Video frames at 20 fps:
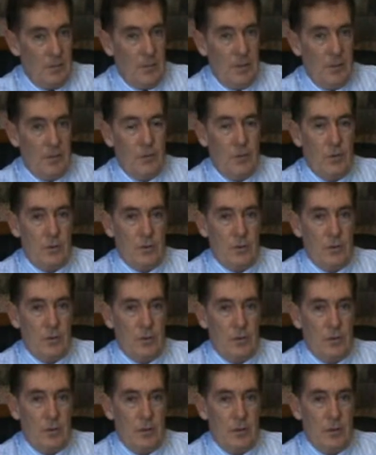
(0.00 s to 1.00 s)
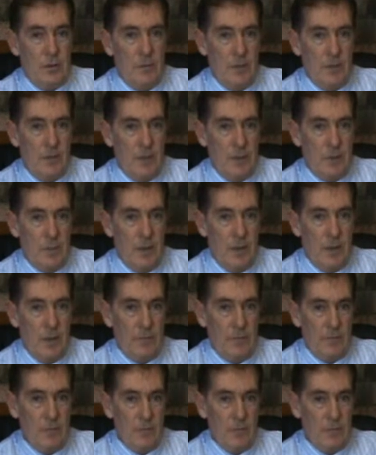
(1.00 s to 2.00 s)
but of course we're talking about swine
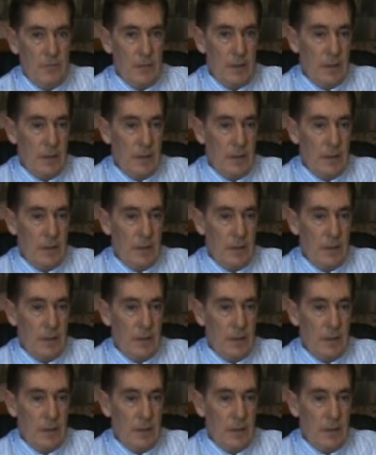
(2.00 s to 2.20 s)
flu.